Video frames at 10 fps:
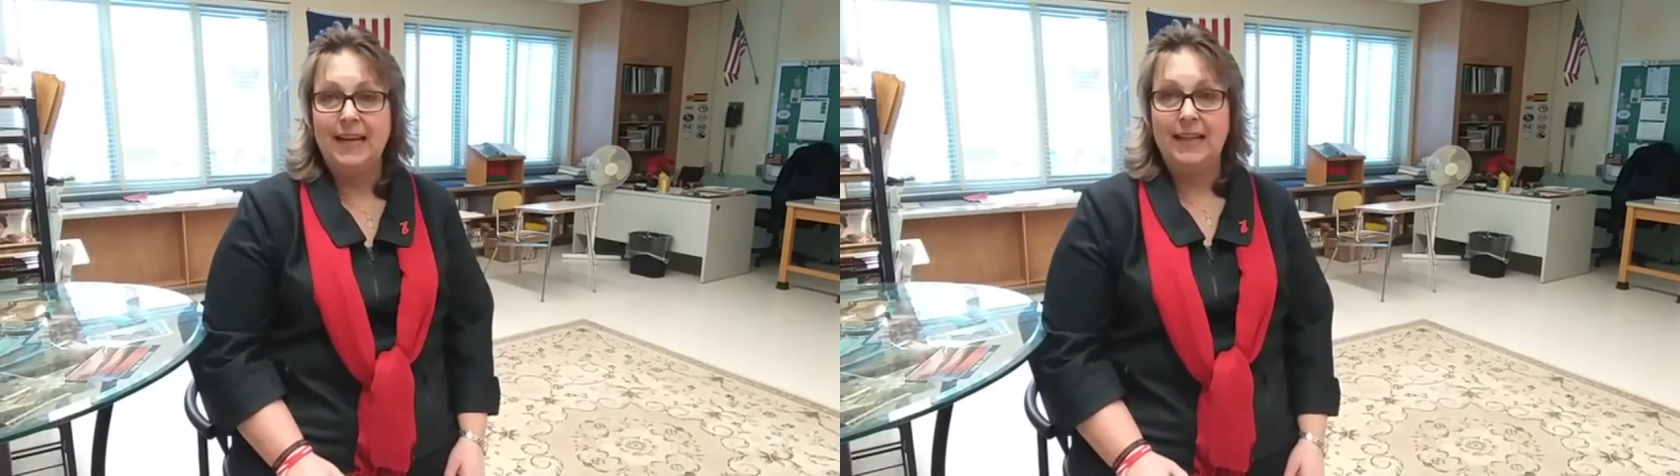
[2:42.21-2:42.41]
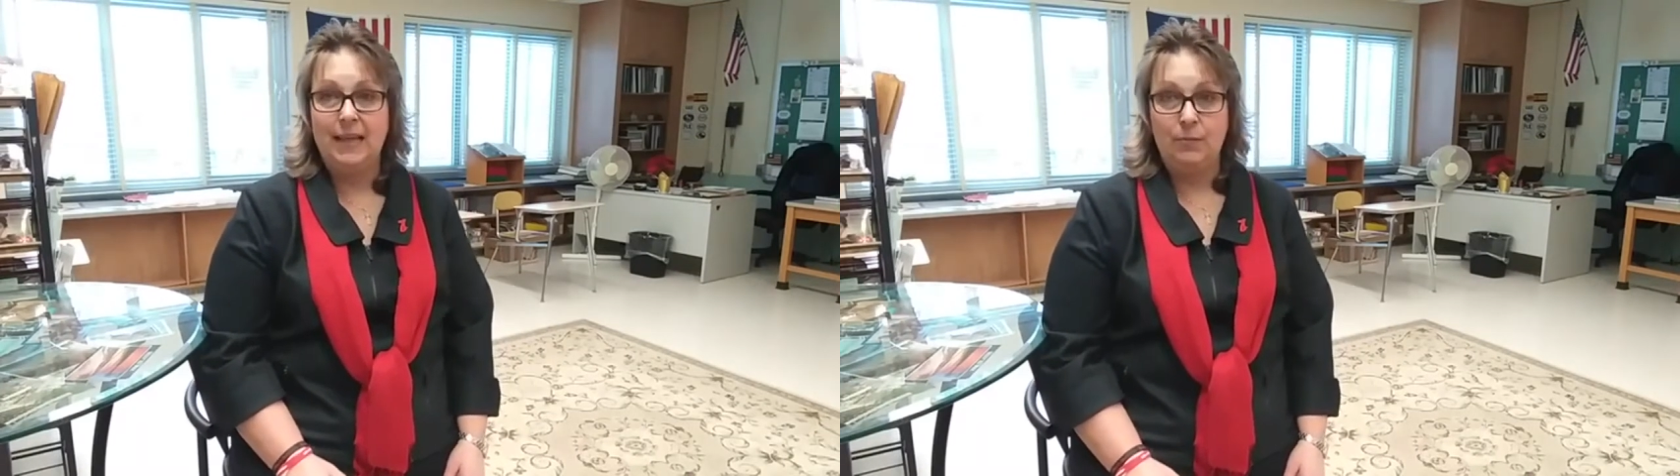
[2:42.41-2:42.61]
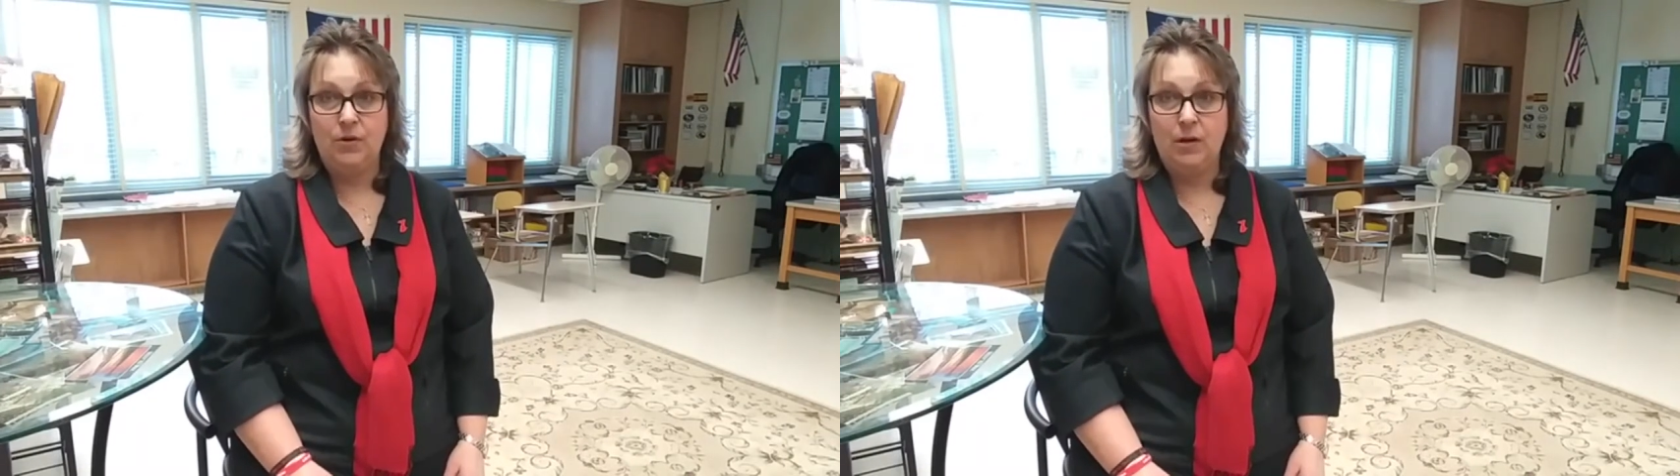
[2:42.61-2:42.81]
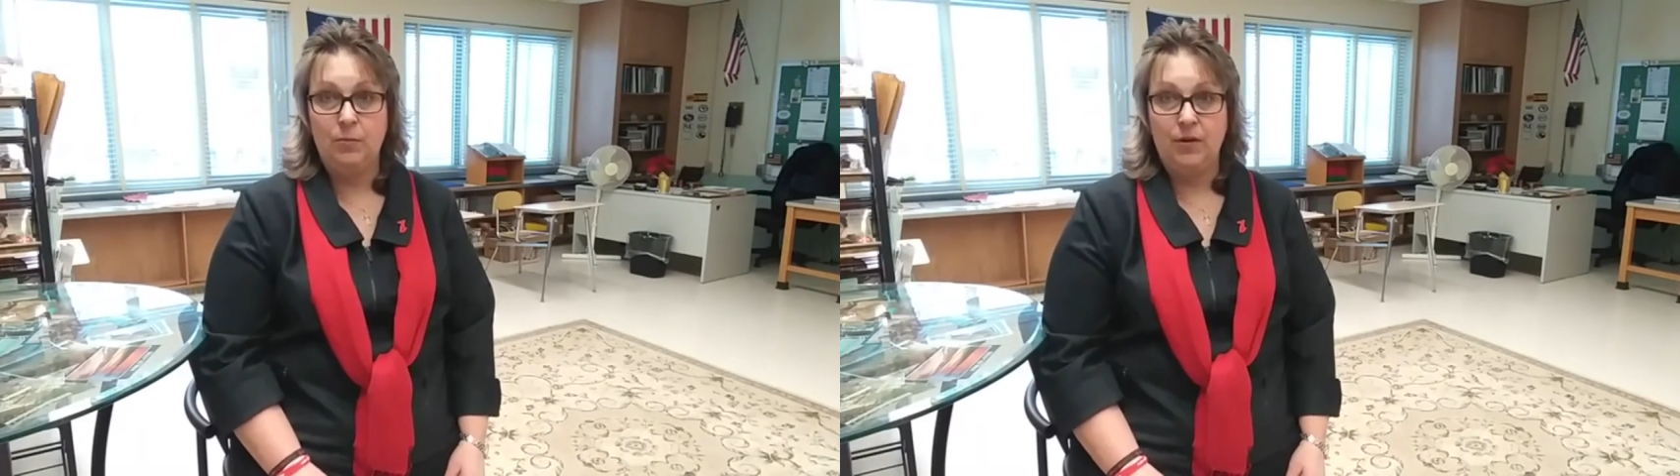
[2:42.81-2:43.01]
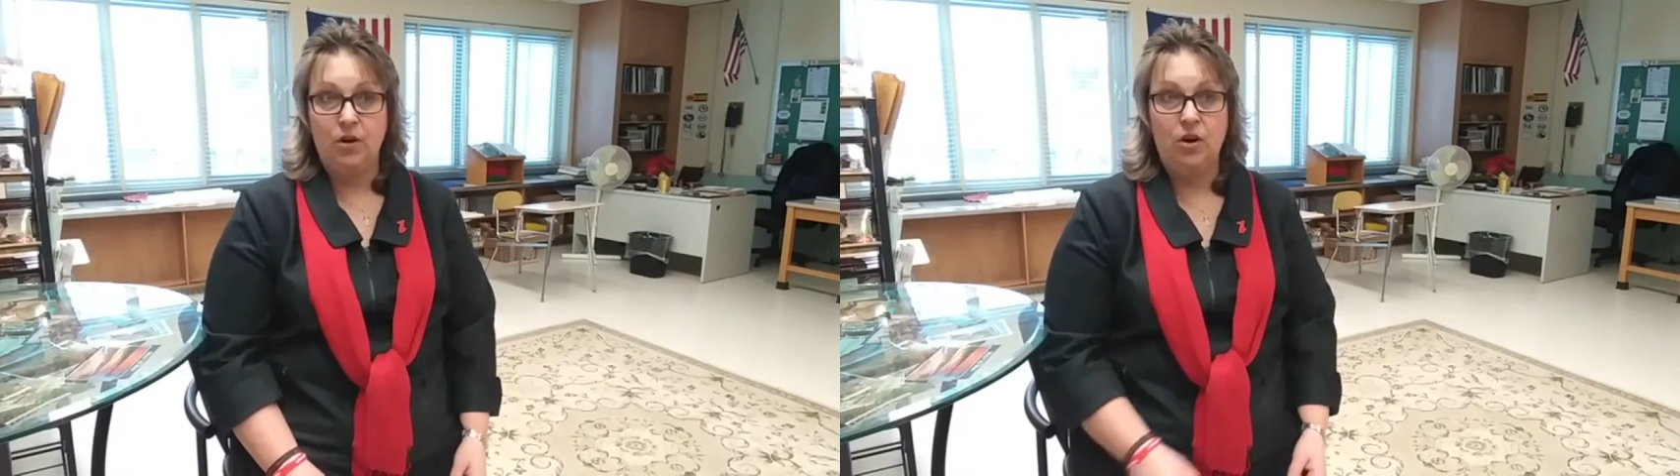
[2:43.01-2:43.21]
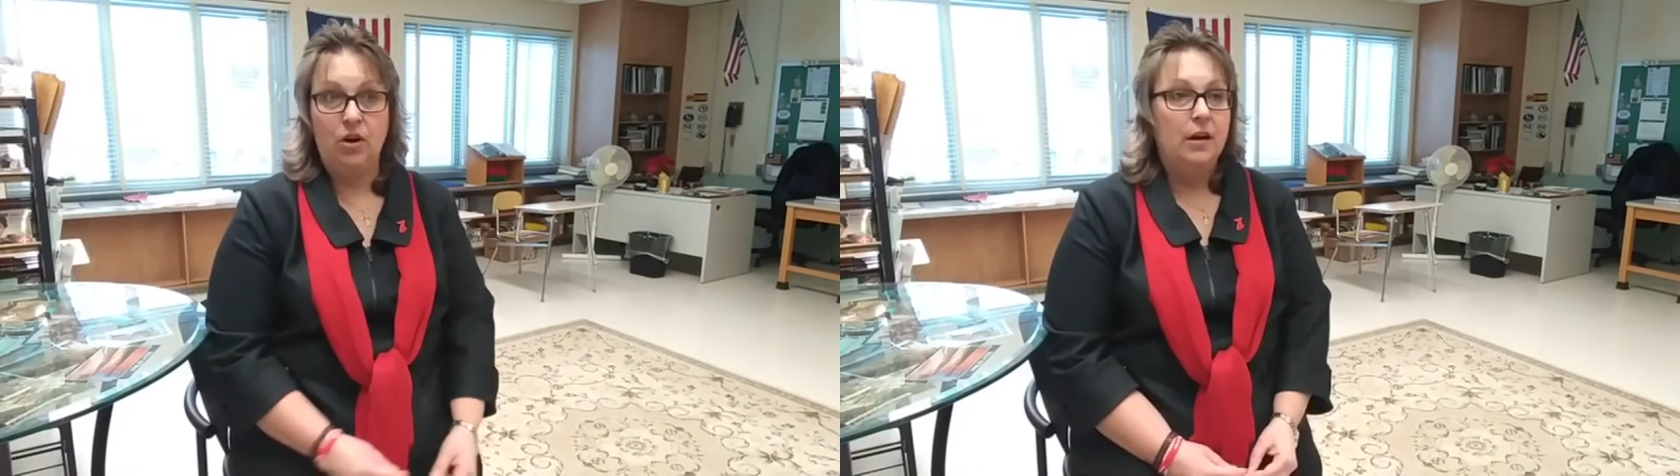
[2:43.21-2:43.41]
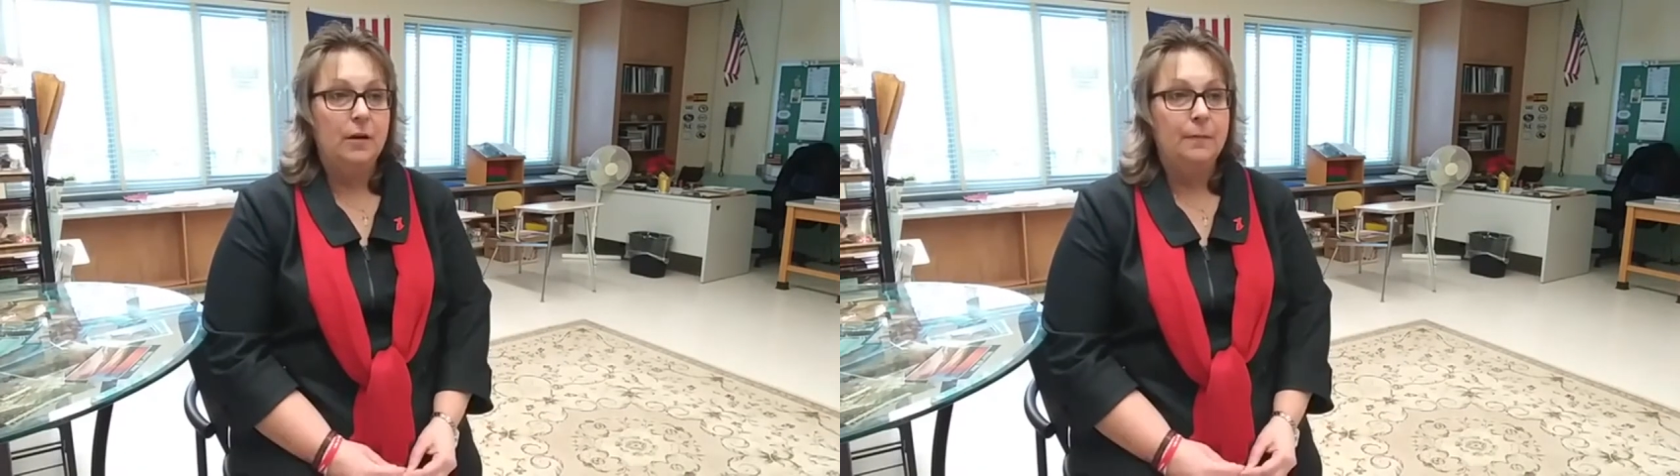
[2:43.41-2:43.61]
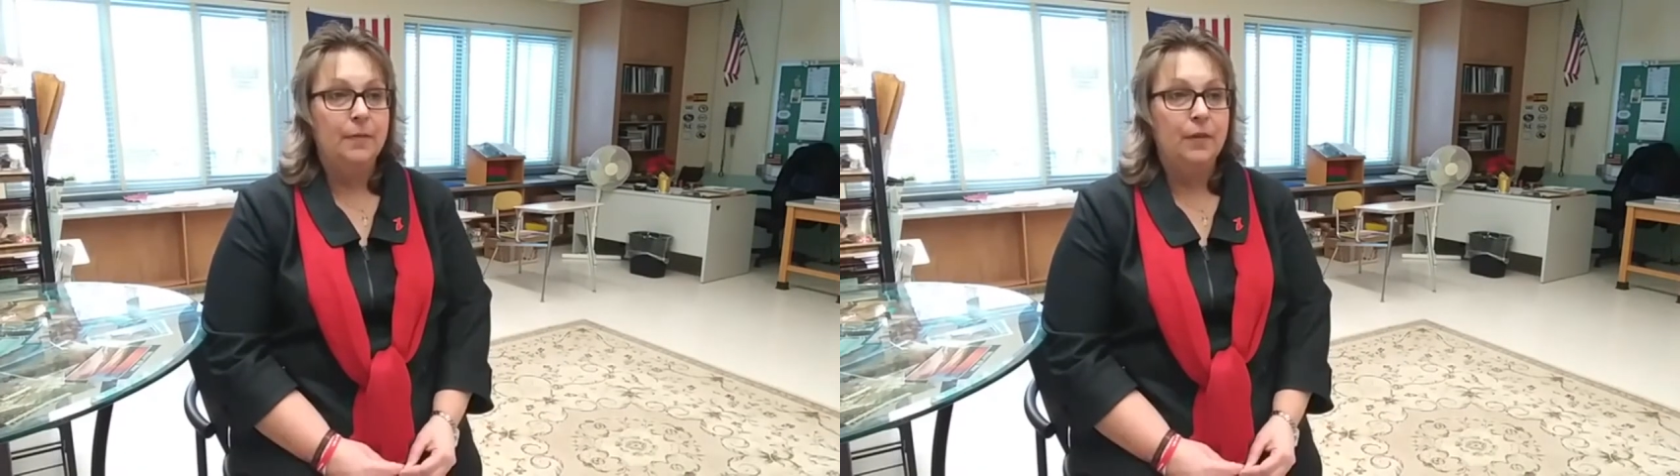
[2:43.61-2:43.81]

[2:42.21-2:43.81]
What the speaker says: had that problem at all.